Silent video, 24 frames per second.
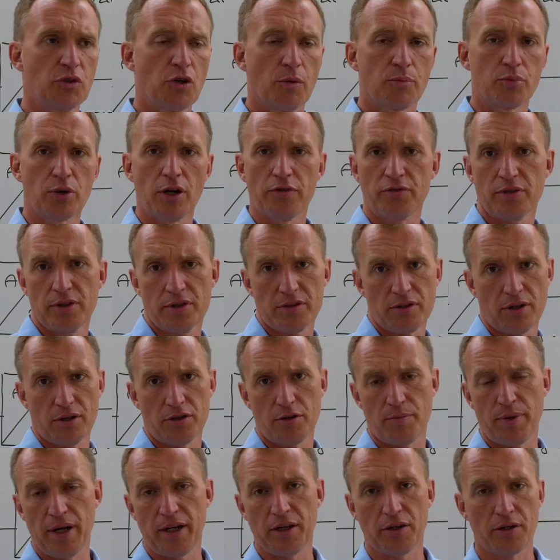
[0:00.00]
your preference or
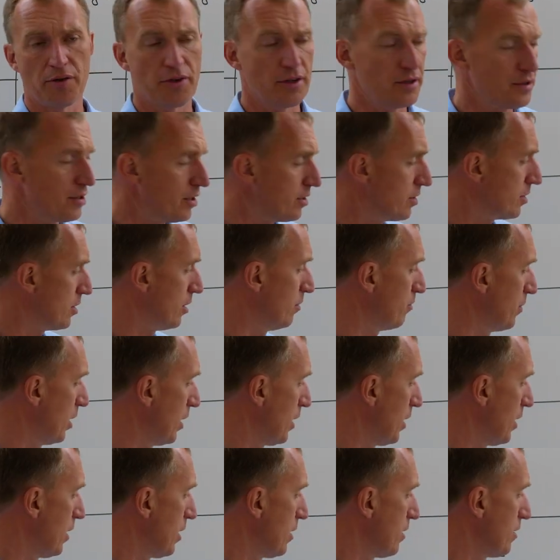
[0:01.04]
depending on the system,
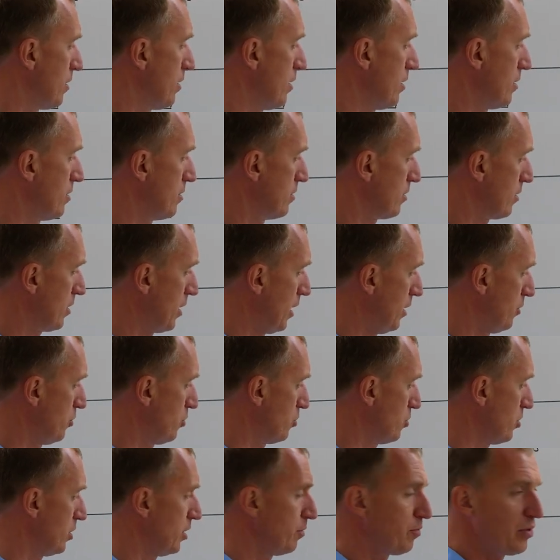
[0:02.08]
this can
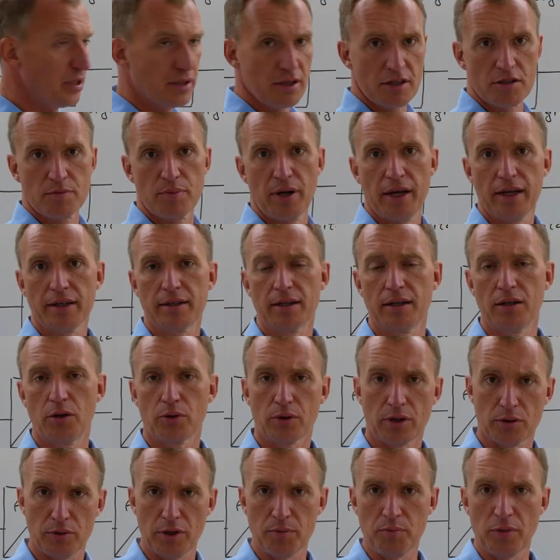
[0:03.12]
usually be displayed in
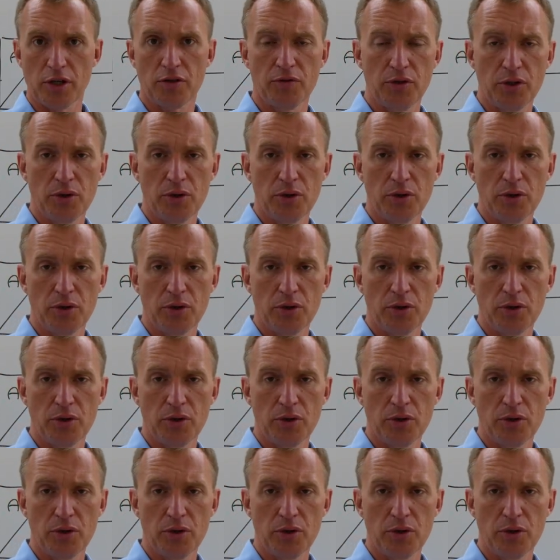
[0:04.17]
logarithmic